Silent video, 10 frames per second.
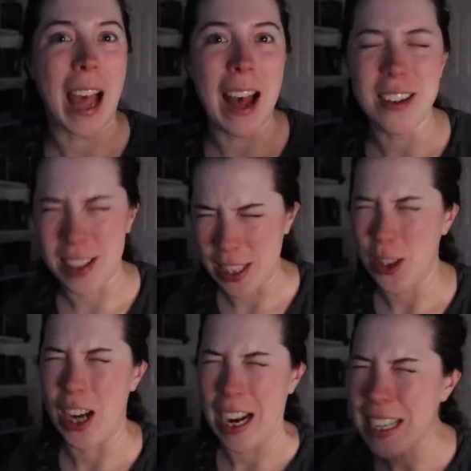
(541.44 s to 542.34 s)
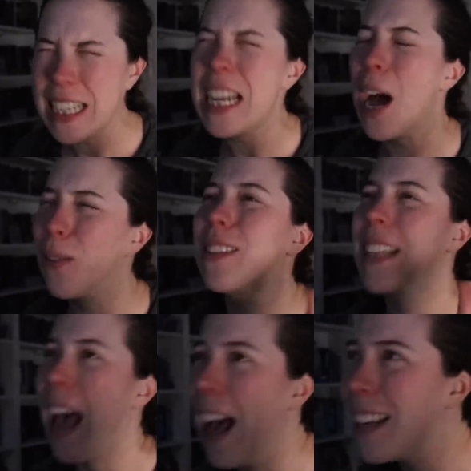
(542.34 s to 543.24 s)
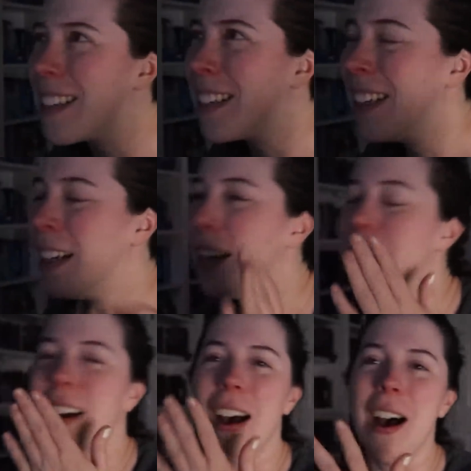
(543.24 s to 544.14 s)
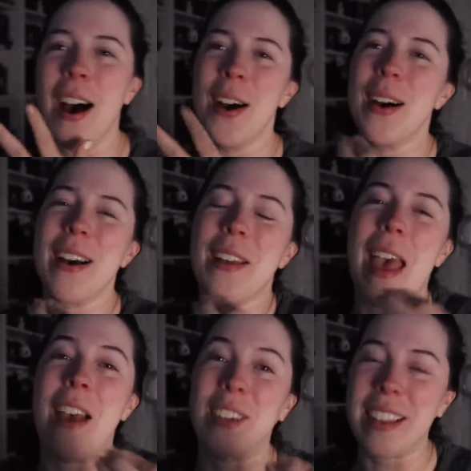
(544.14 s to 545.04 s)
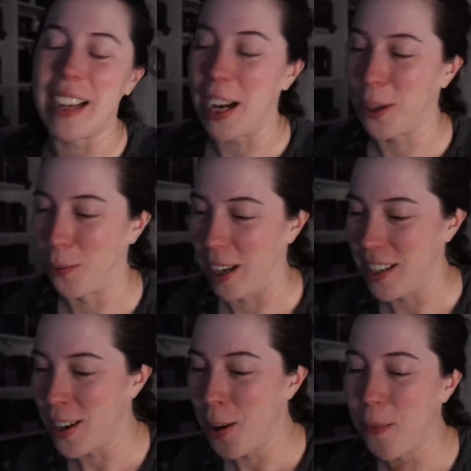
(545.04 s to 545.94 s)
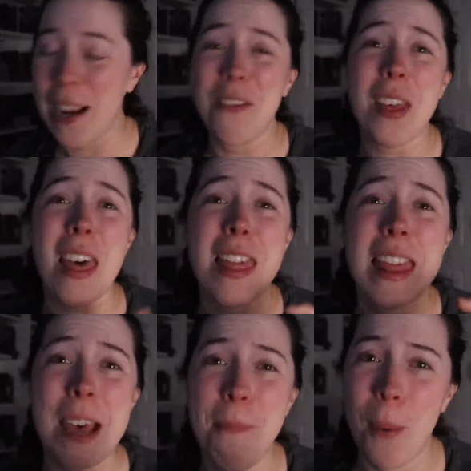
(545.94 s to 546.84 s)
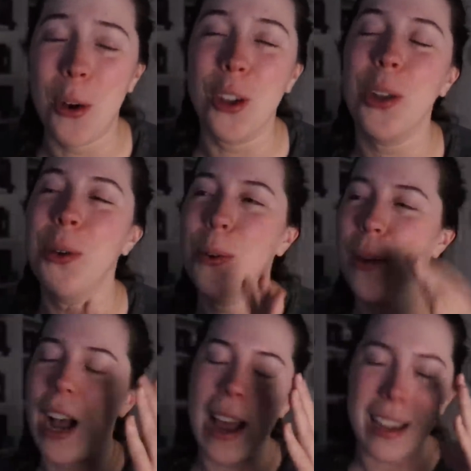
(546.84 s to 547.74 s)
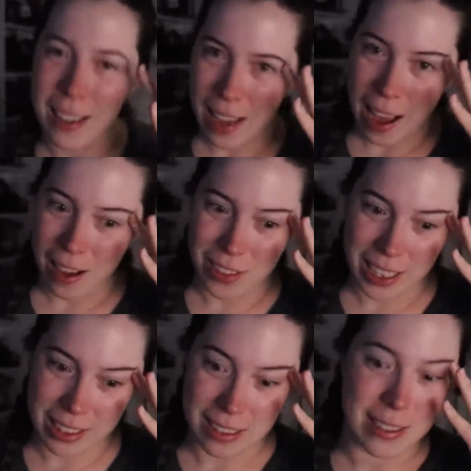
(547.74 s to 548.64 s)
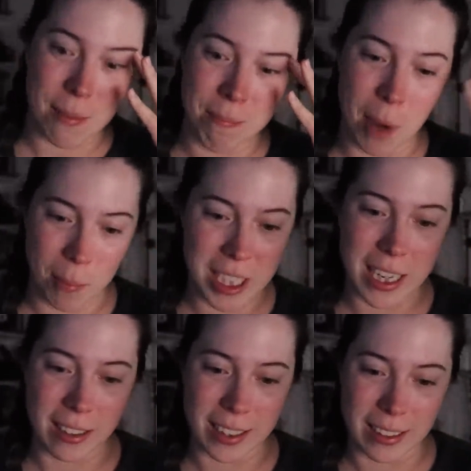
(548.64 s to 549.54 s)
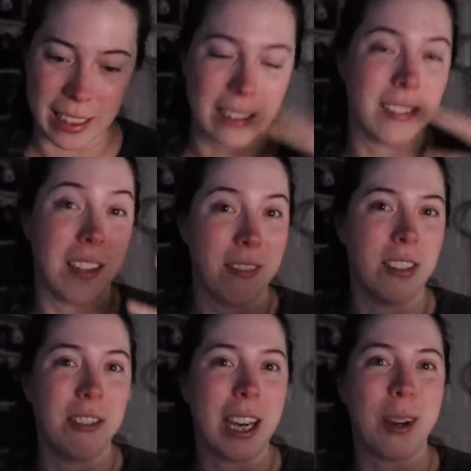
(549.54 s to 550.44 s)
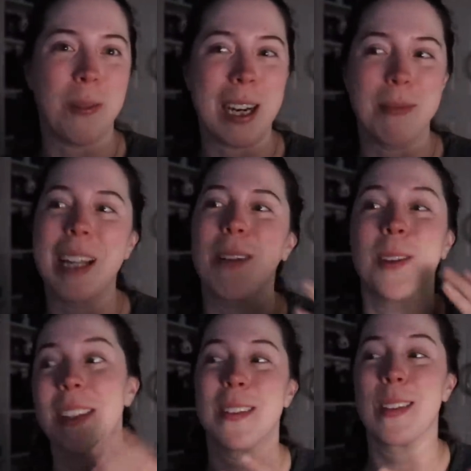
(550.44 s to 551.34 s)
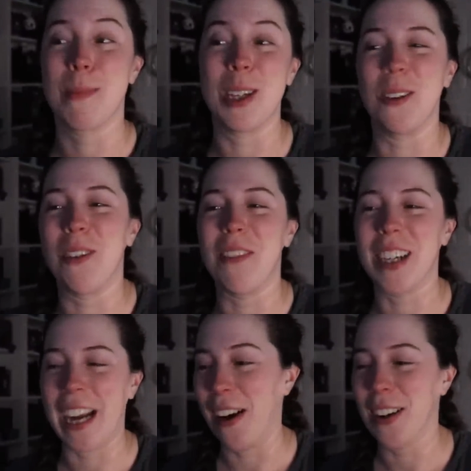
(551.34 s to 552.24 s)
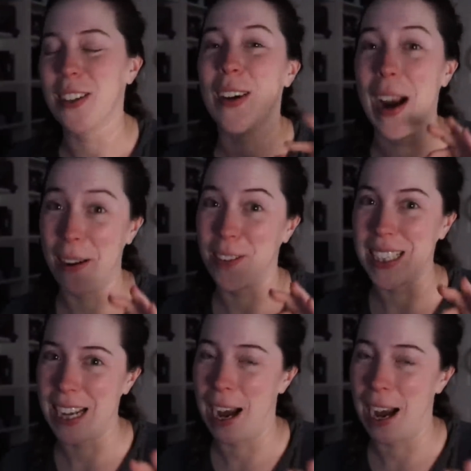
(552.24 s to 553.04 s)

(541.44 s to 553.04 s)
cat, the giant house cat. Everything I could want. We have a Thimble, who I have like this momentary like love affair where I'm like, well, this is my new favorite character every